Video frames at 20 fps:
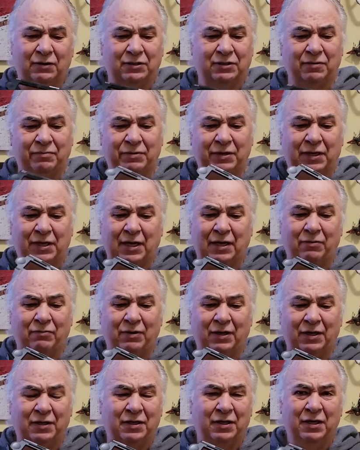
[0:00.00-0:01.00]
to begin
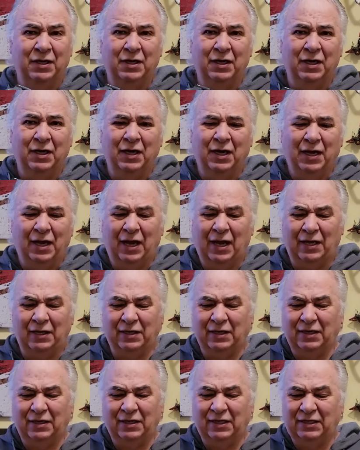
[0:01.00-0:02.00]
with, and
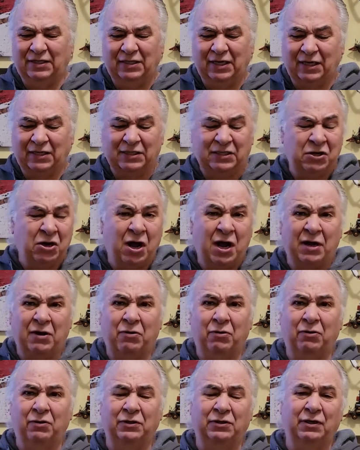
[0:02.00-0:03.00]
it does not
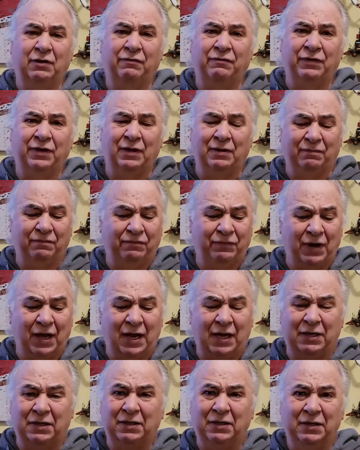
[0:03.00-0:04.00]
hold your film
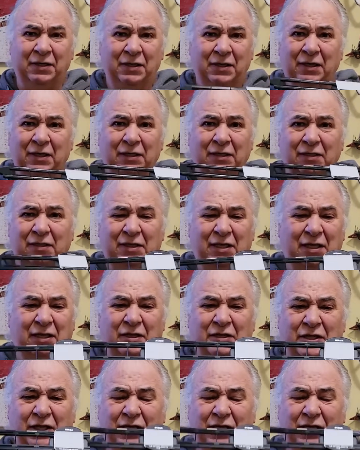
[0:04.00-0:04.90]
flat. If